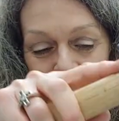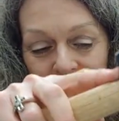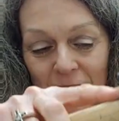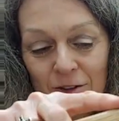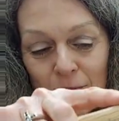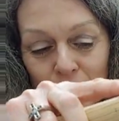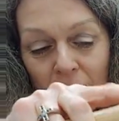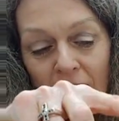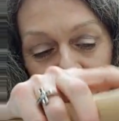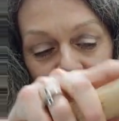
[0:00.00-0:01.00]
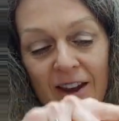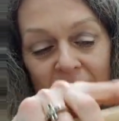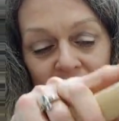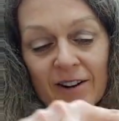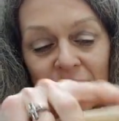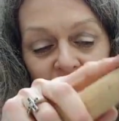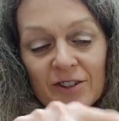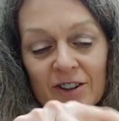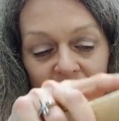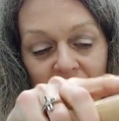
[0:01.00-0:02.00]
And there's a bug here just
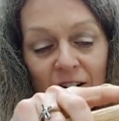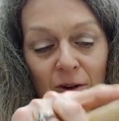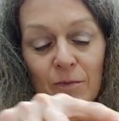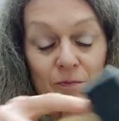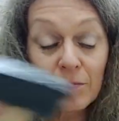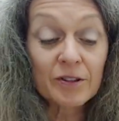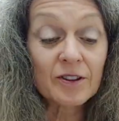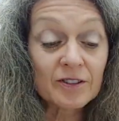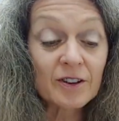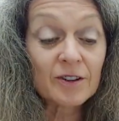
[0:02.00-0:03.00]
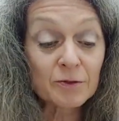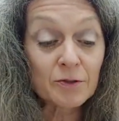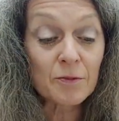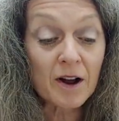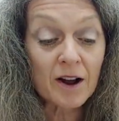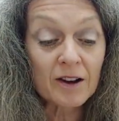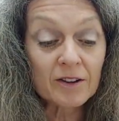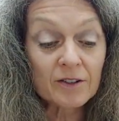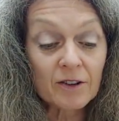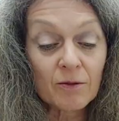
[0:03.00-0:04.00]
to help, but this is Vermont,
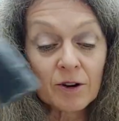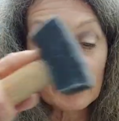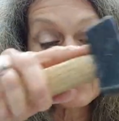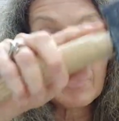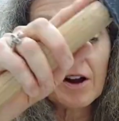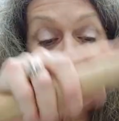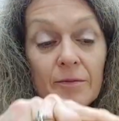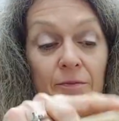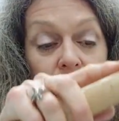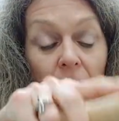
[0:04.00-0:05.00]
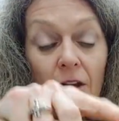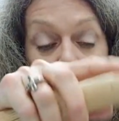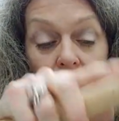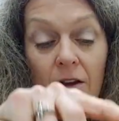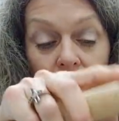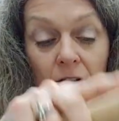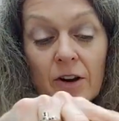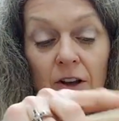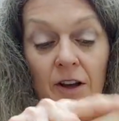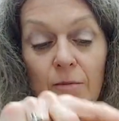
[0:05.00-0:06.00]
so what do you want? You're
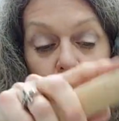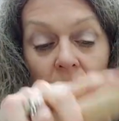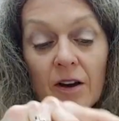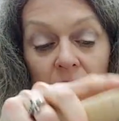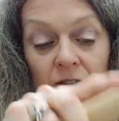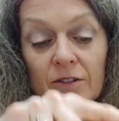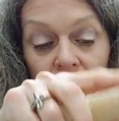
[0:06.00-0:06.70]
gonna get bugs.